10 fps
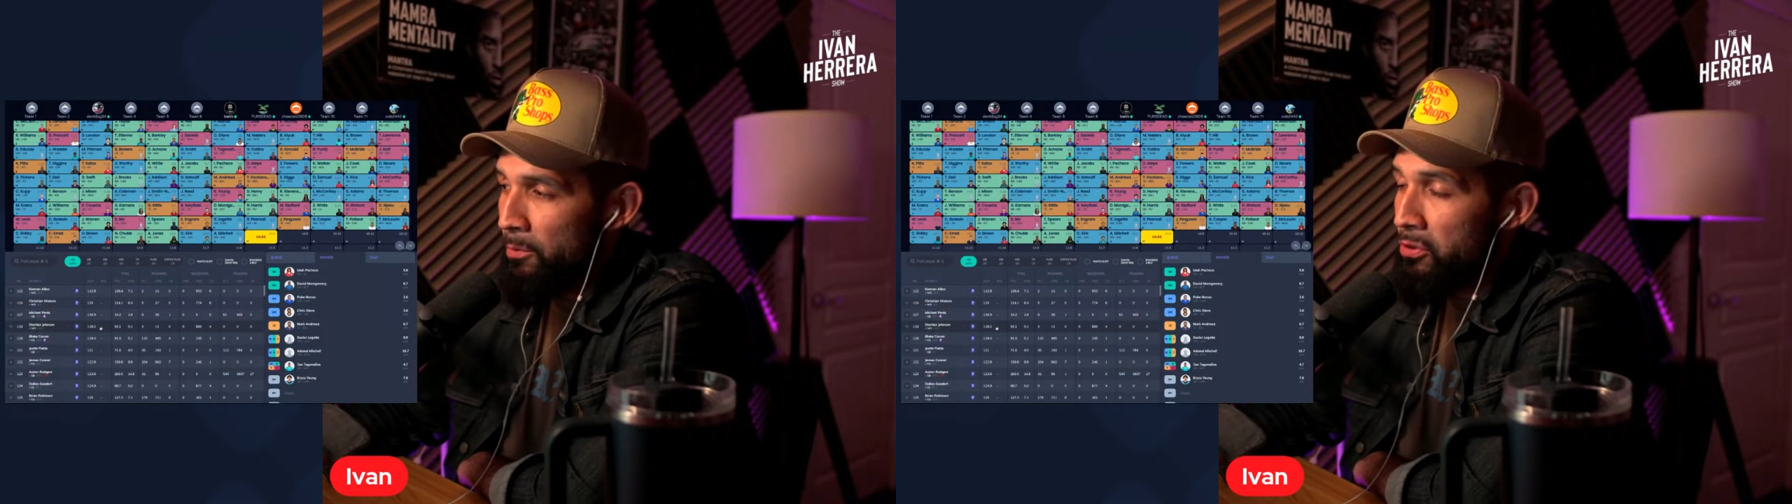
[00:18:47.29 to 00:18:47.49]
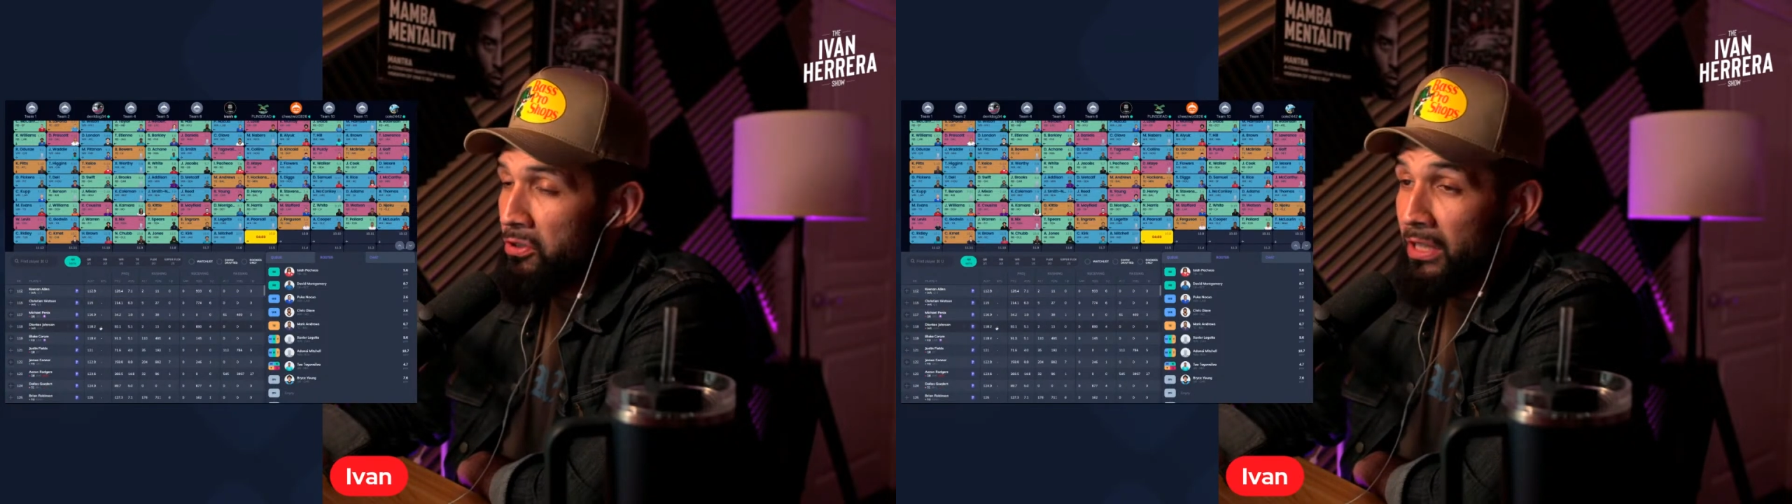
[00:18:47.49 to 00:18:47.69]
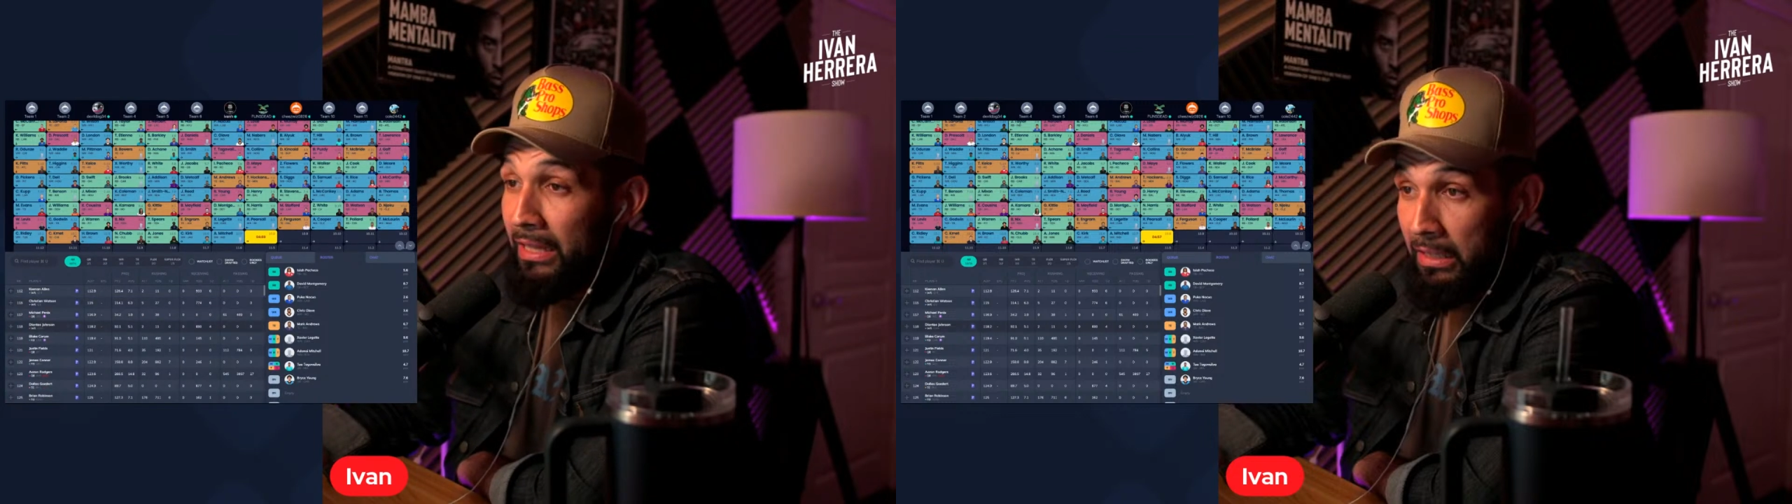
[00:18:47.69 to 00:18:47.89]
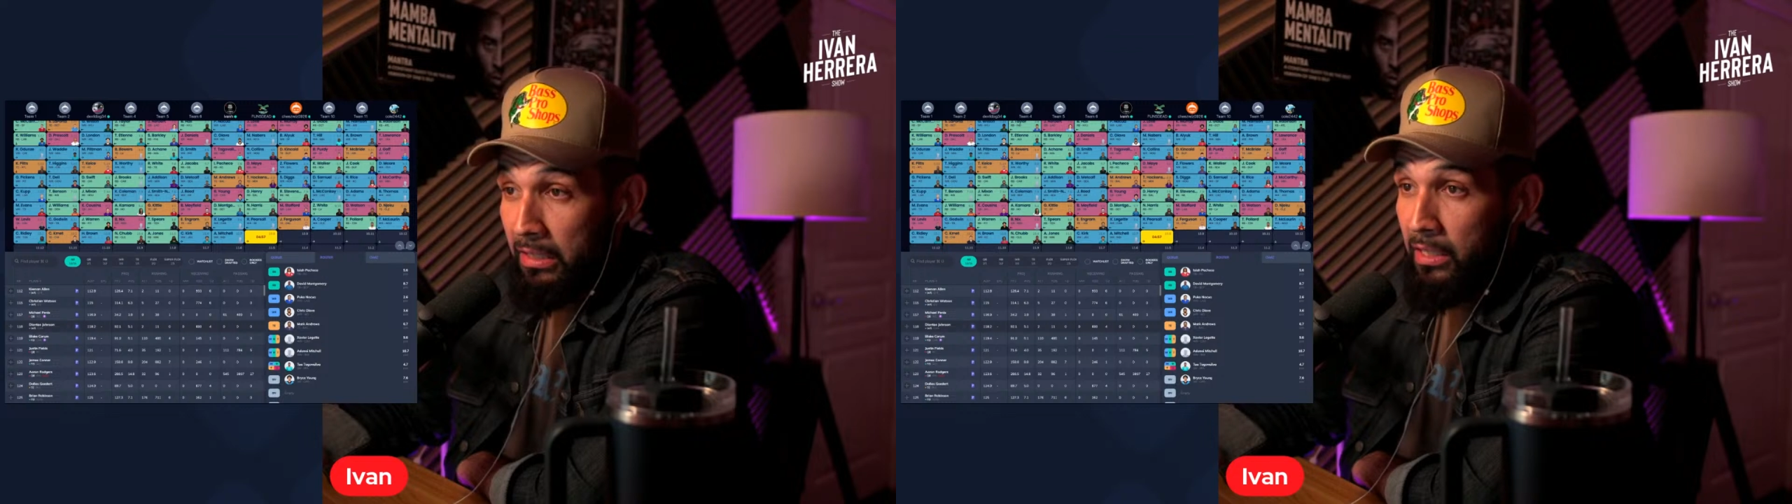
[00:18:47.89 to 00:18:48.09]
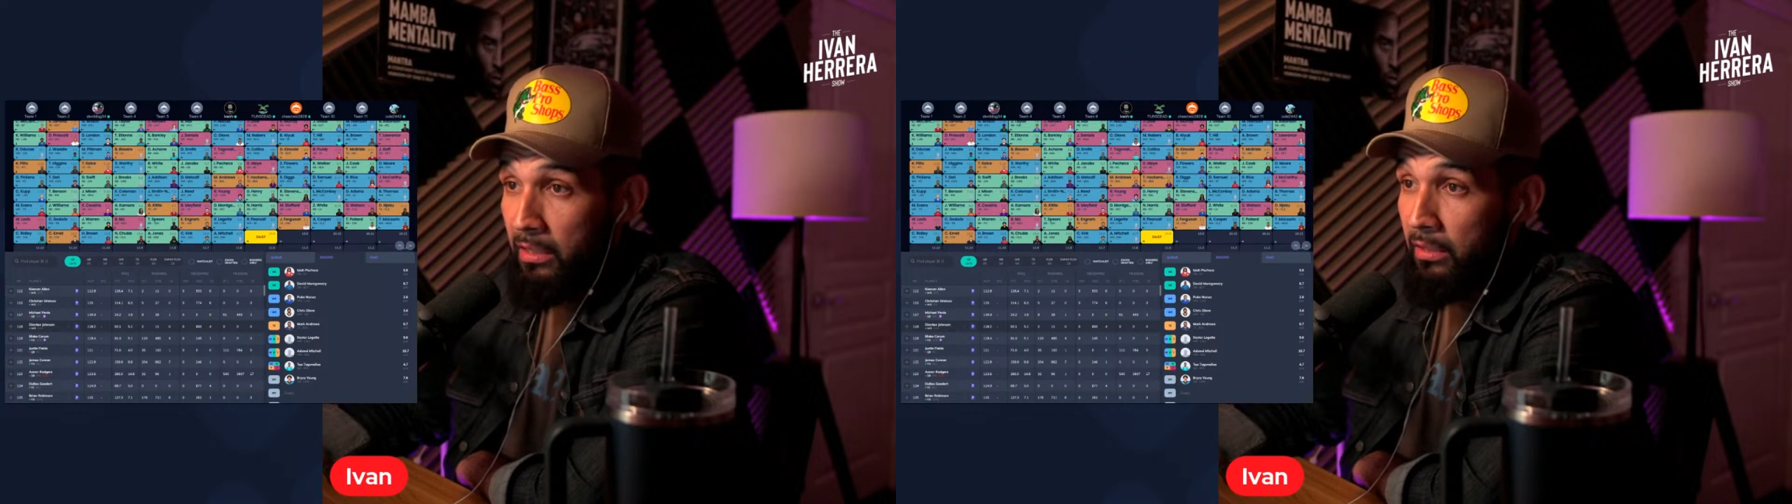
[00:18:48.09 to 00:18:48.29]
Richardson this
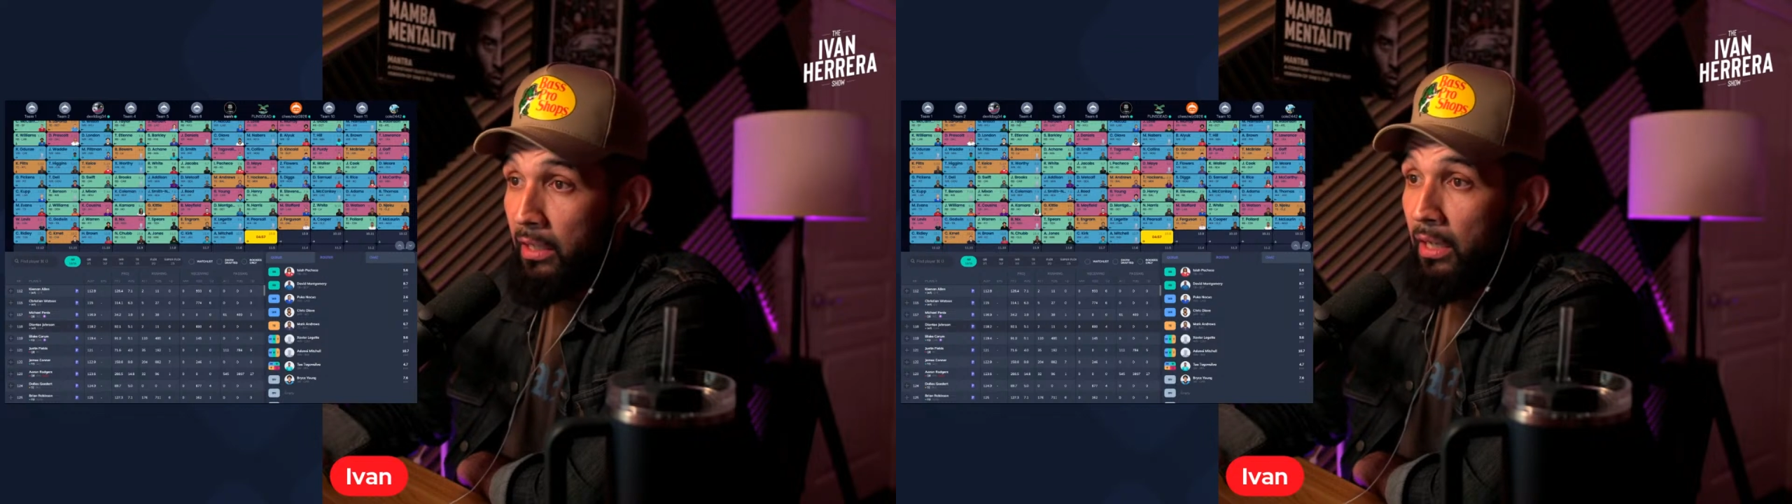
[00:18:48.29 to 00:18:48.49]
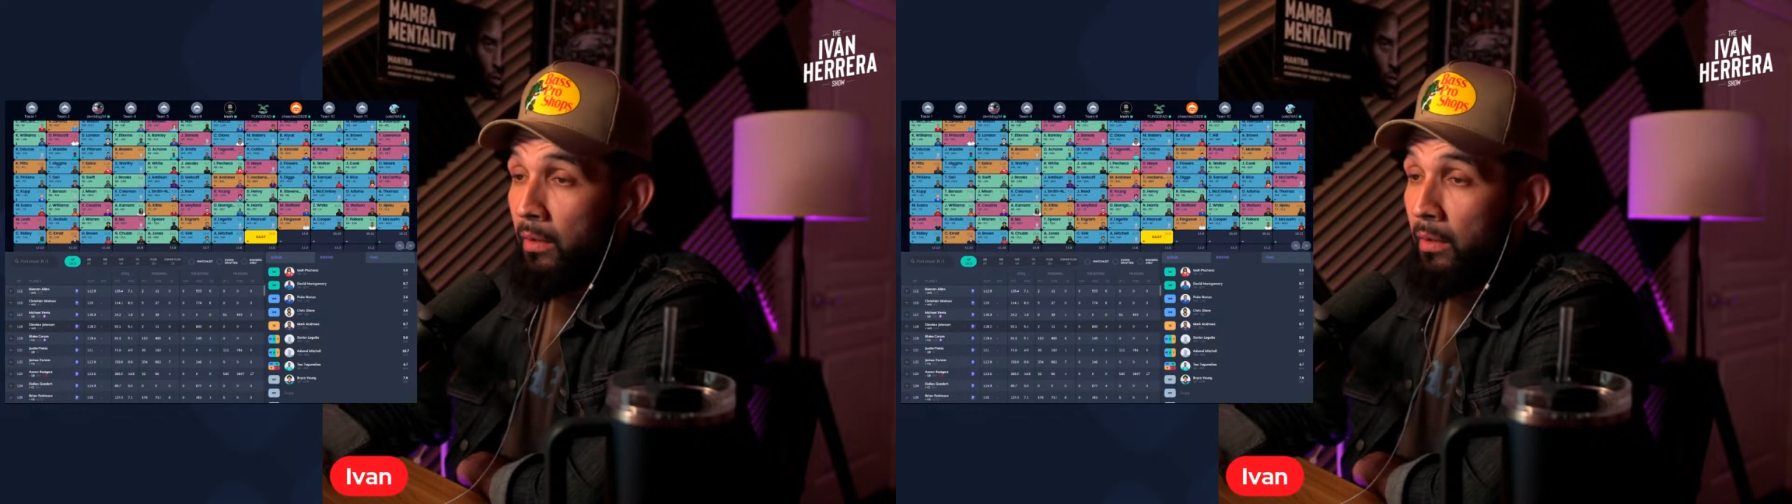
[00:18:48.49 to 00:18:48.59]
season,